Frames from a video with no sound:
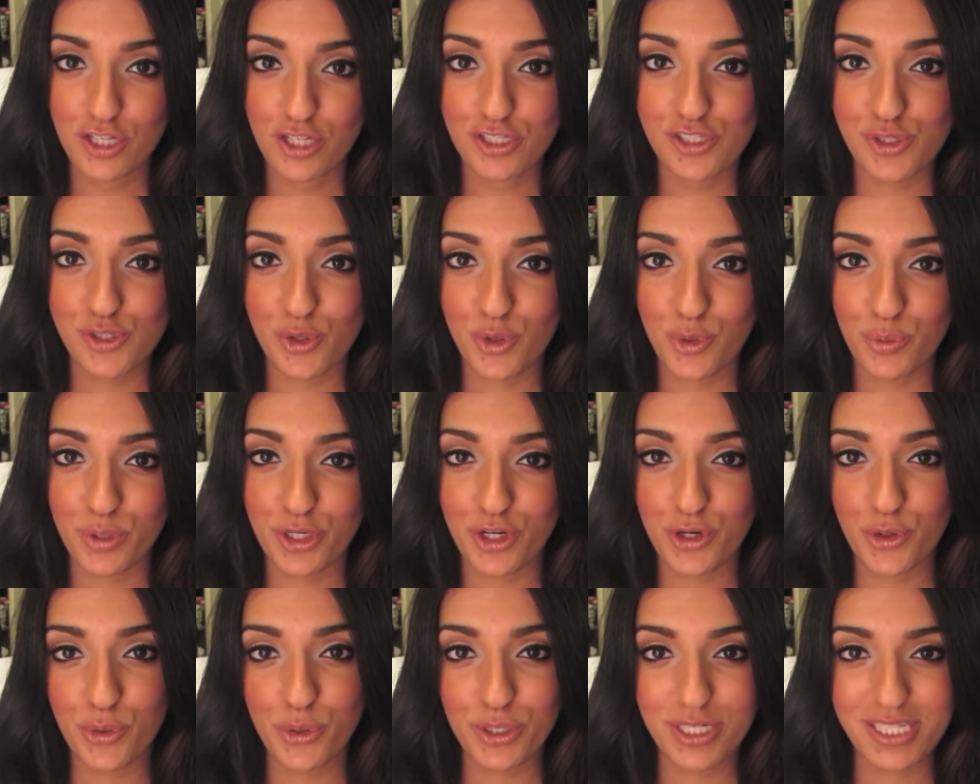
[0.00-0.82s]
So what
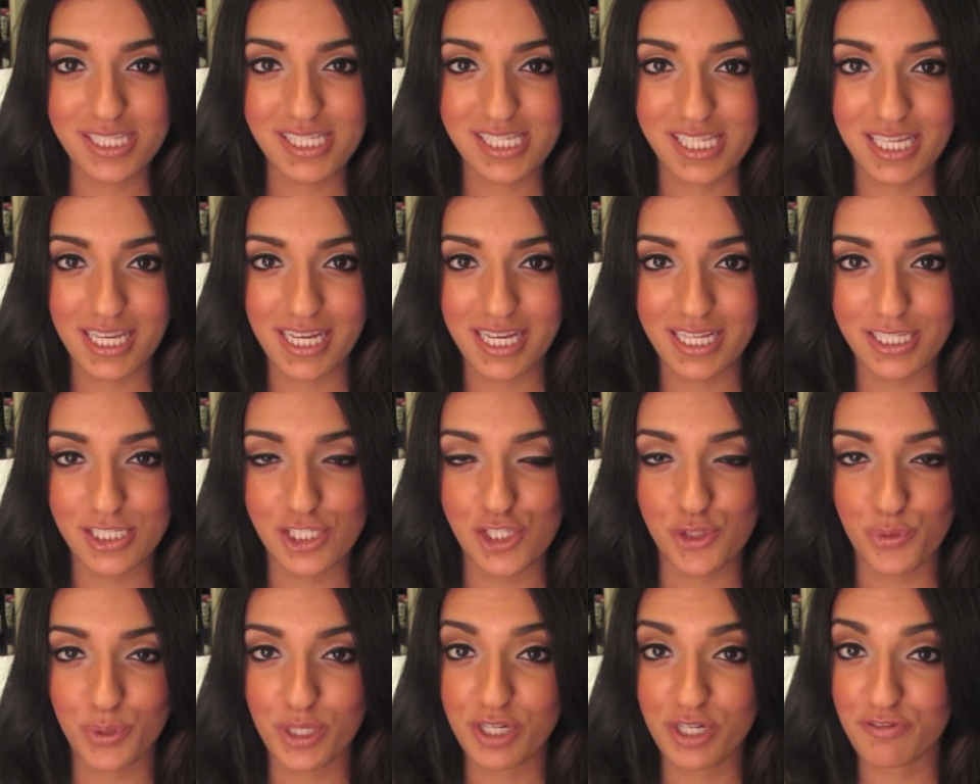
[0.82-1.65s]
you're going to see is
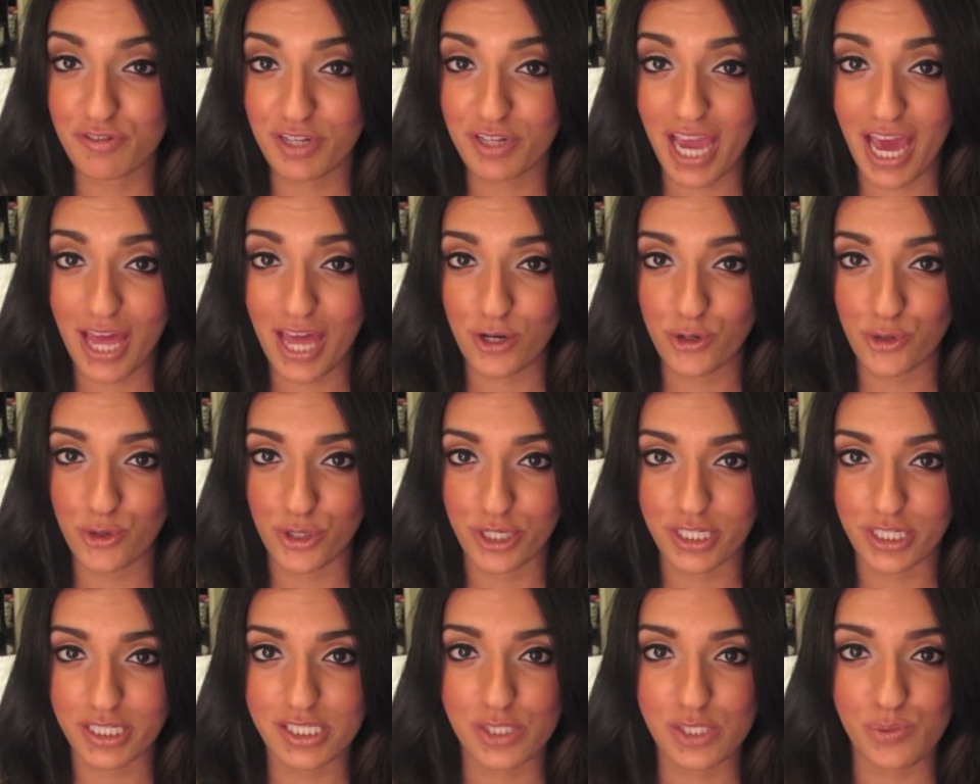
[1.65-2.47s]
three different
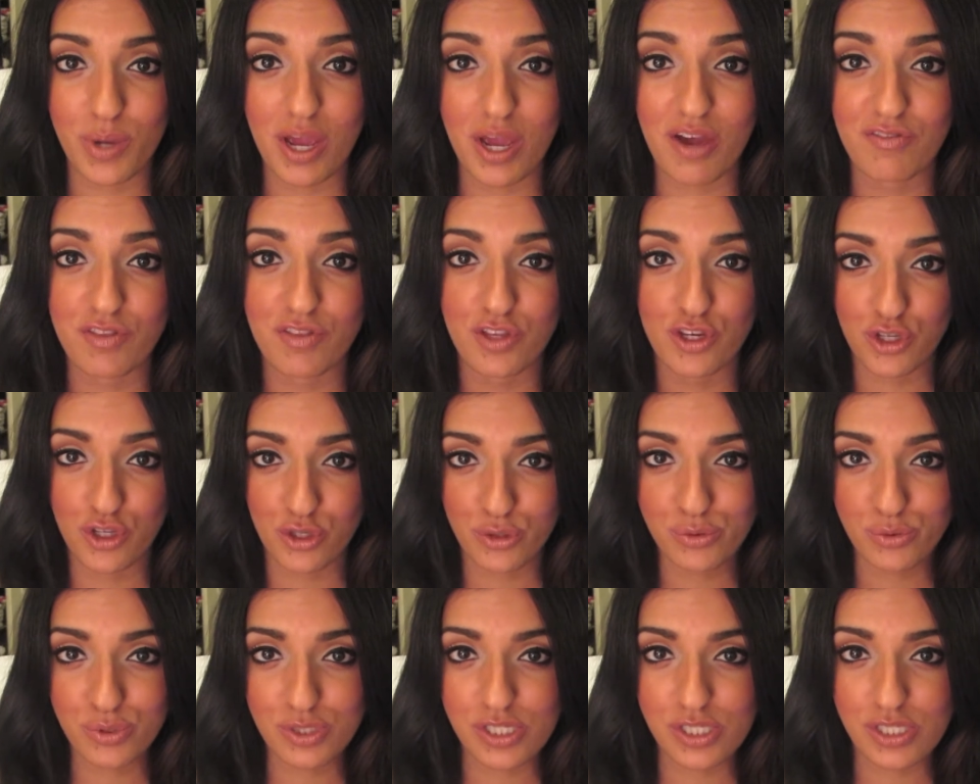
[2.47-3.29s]
categories. We have the
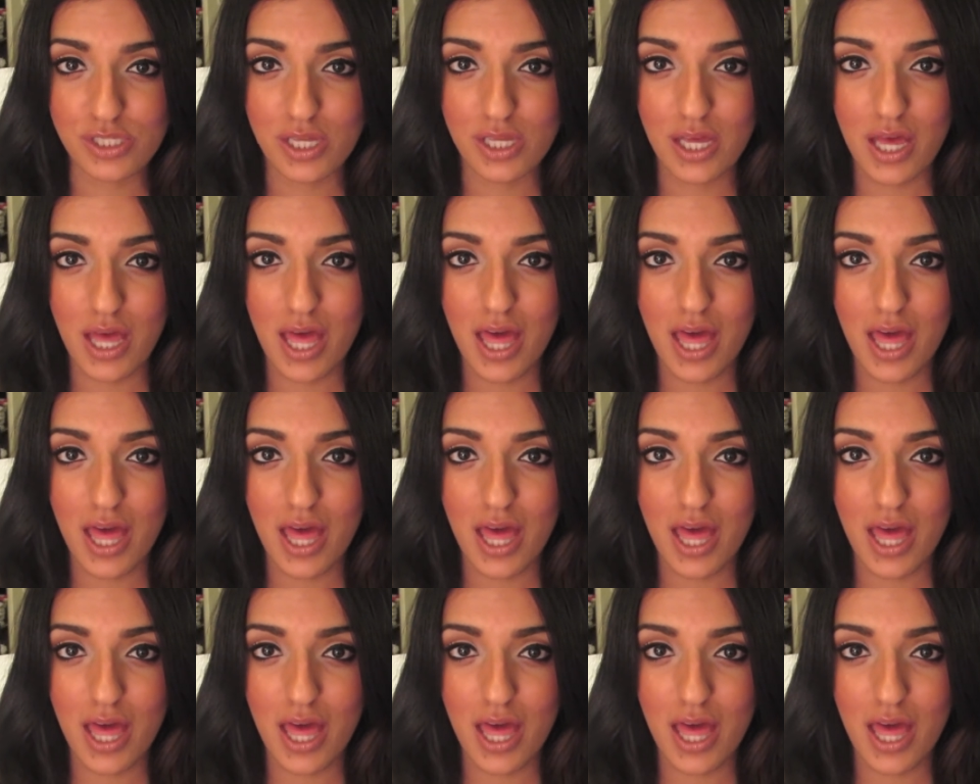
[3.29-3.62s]
nudes,